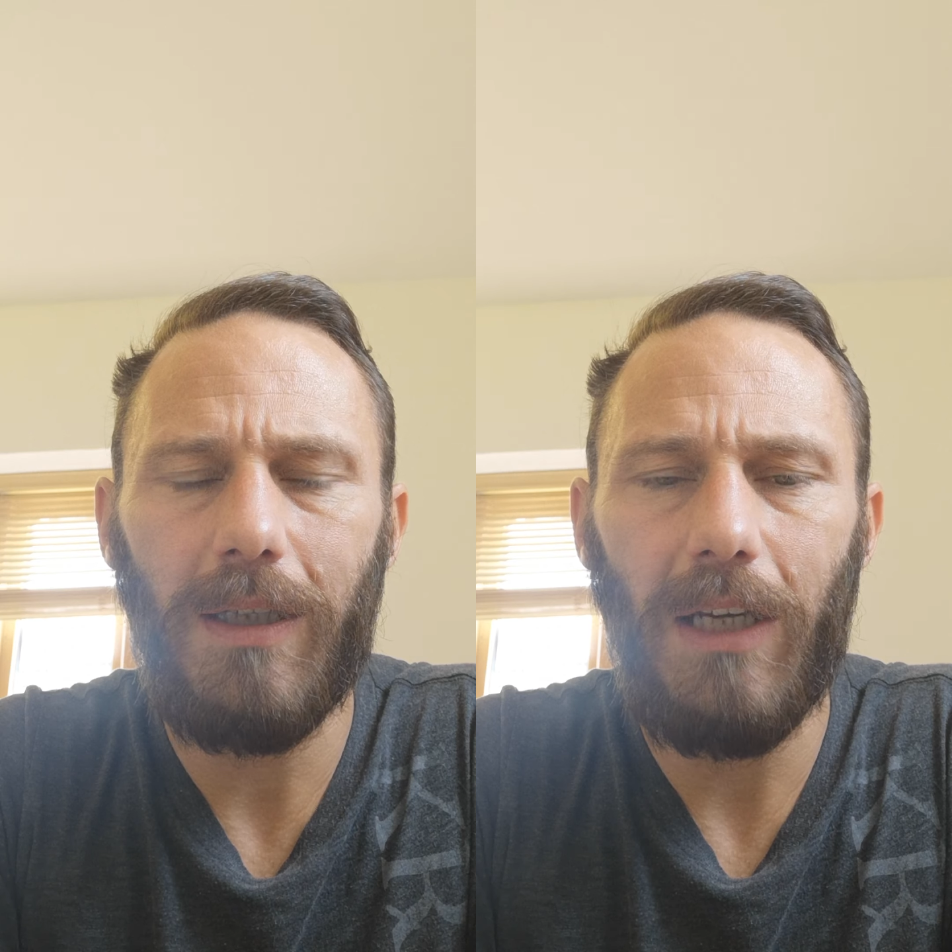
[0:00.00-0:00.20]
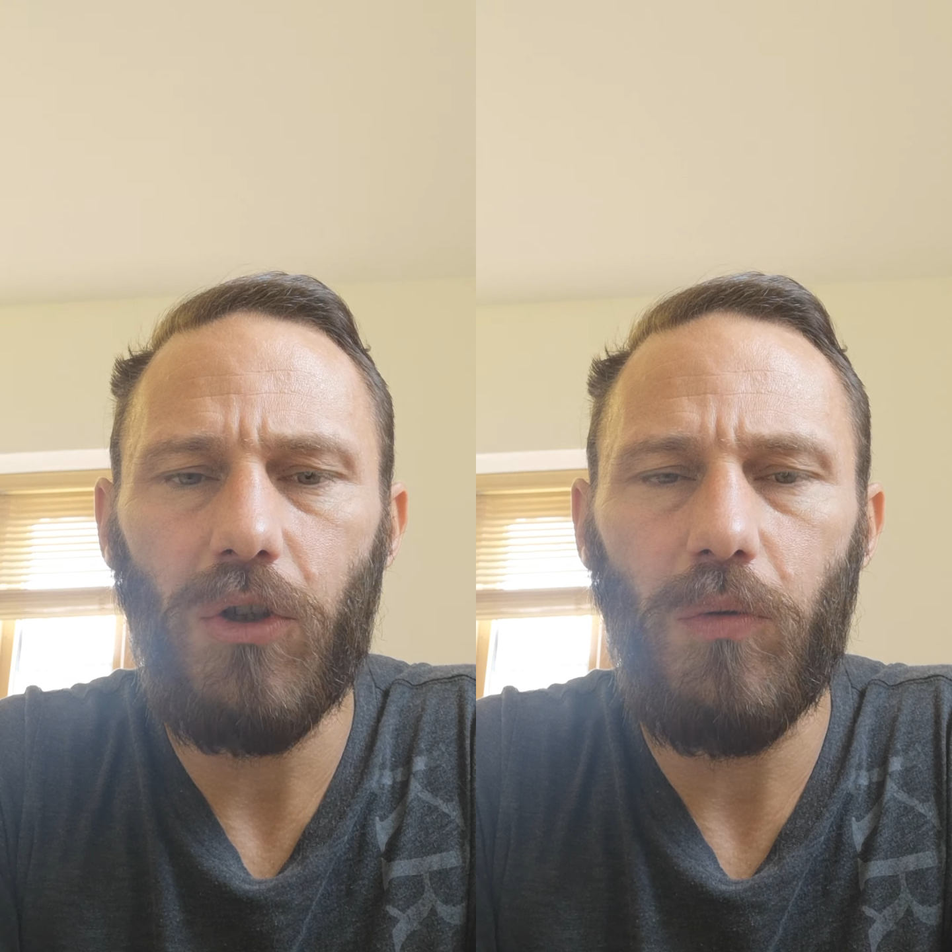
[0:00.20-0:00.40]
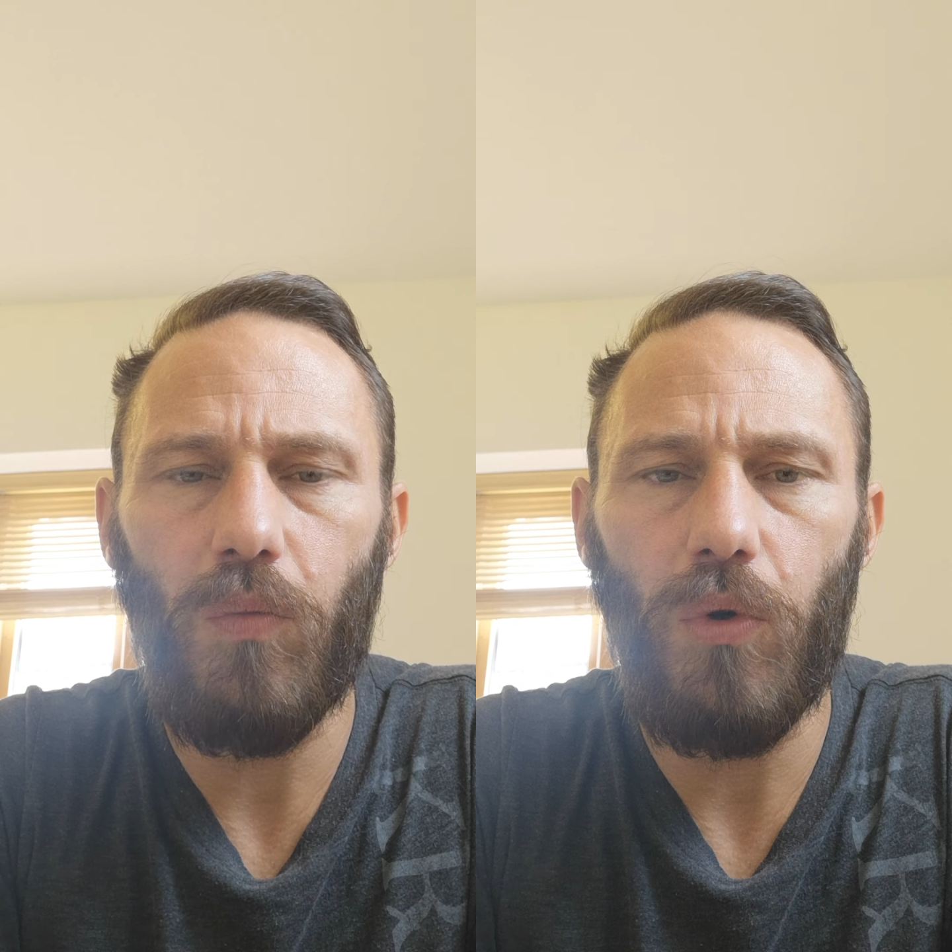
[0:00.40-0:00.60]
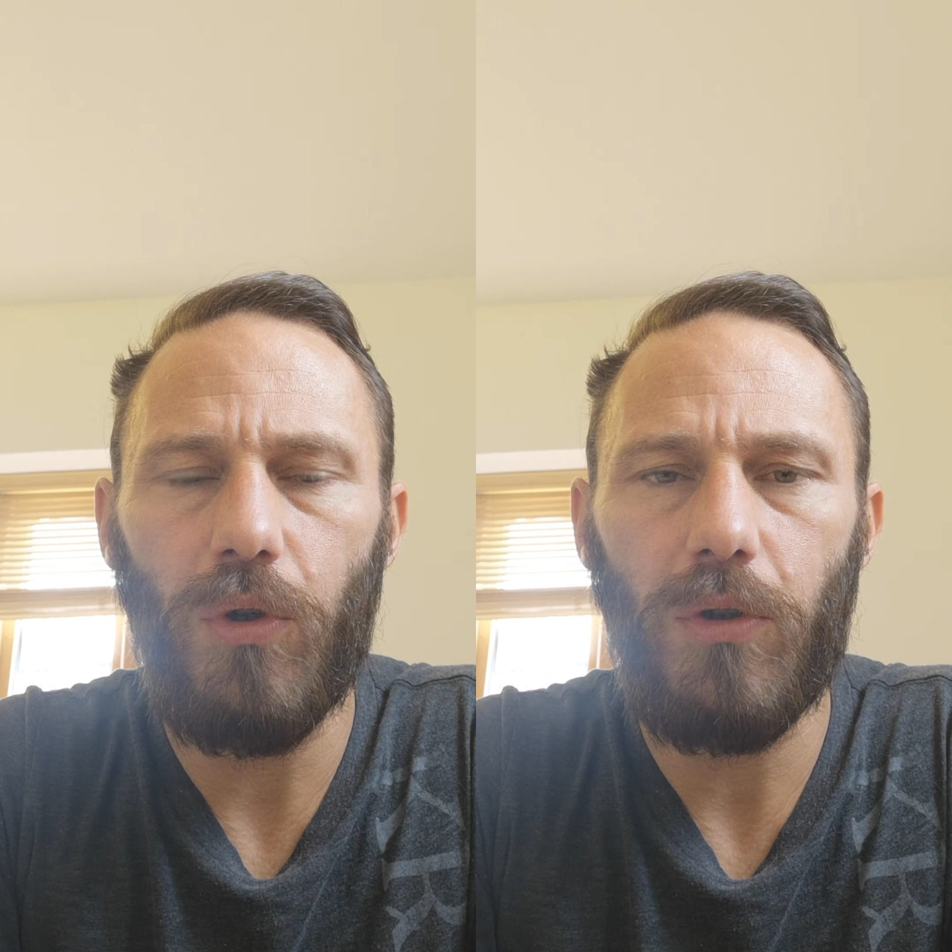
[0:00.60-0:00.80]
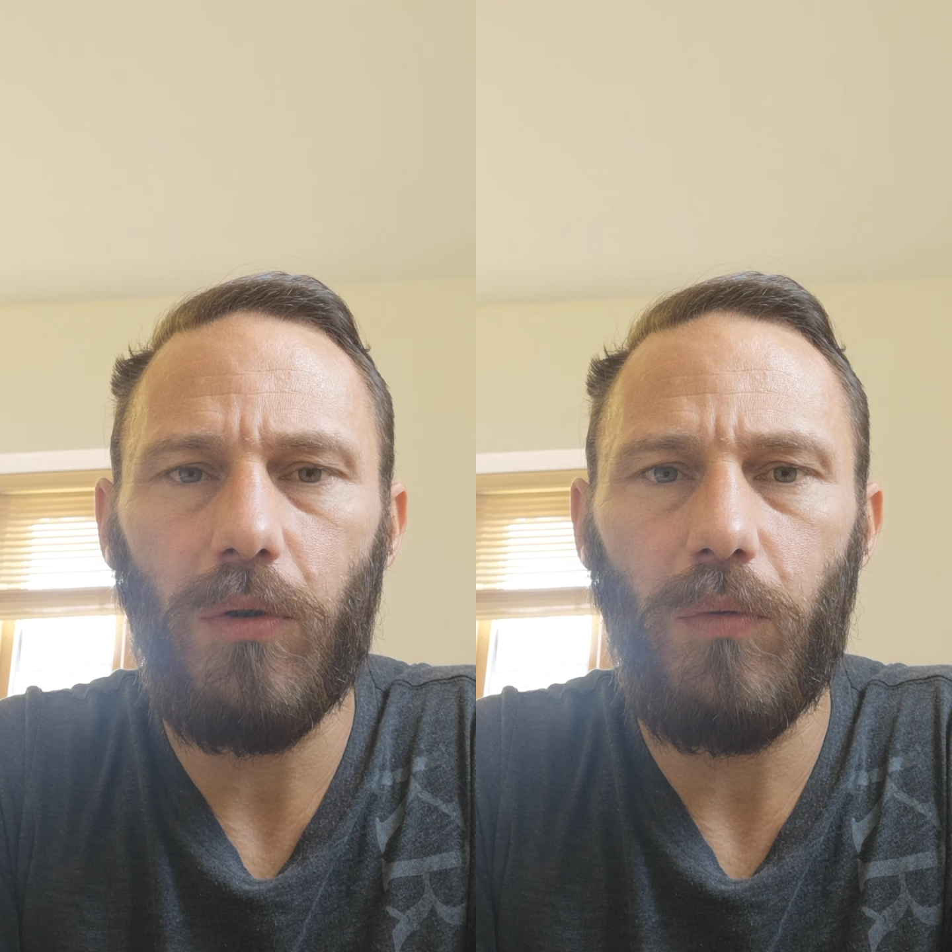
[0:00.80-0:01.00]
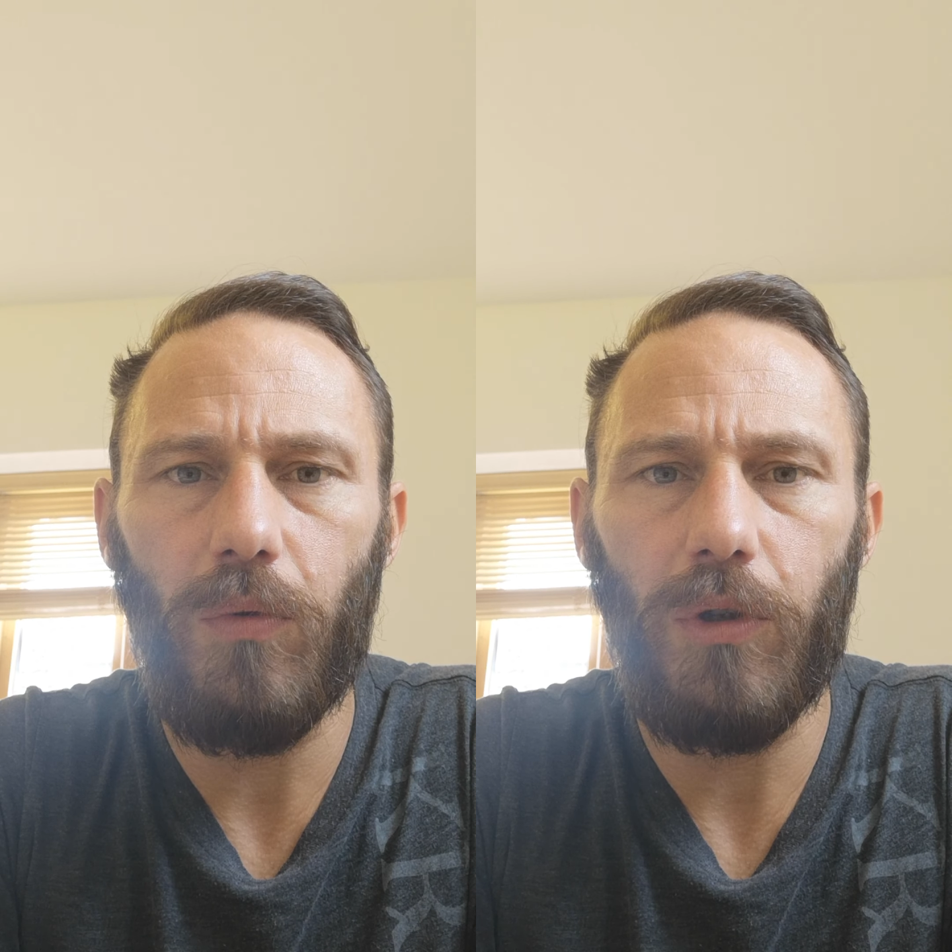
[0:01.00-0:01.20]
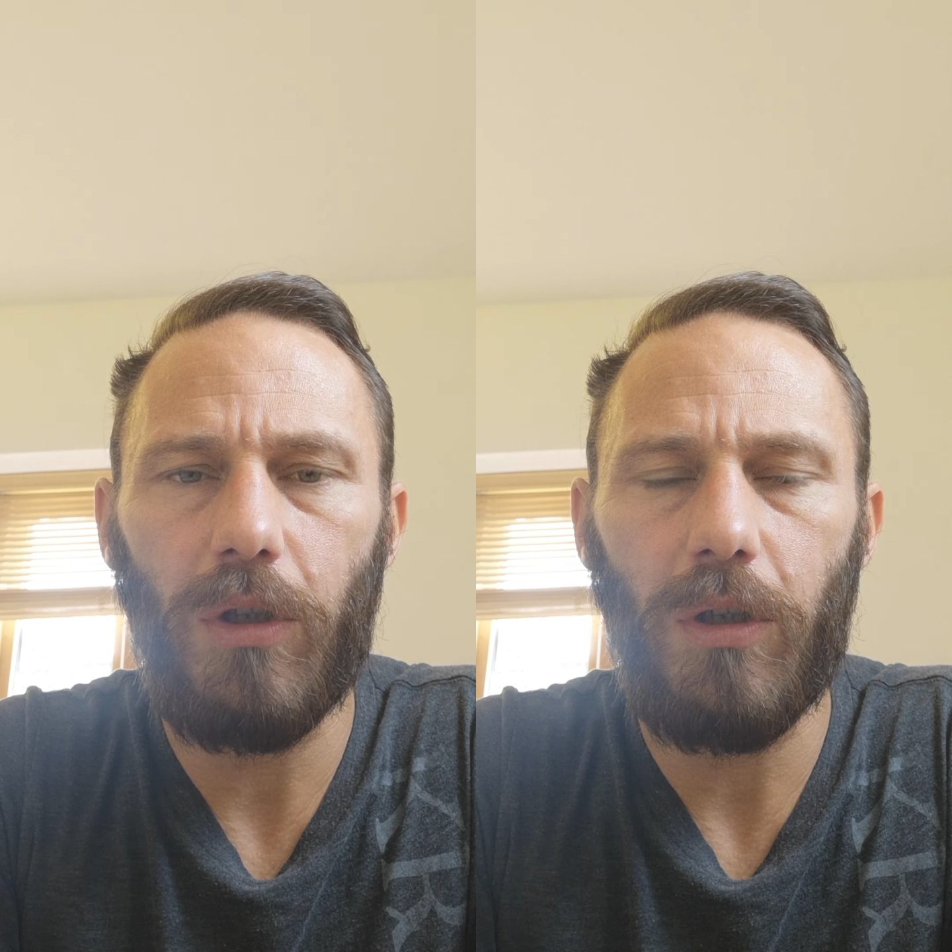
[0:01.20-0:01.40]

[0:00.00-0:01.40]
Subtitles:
session would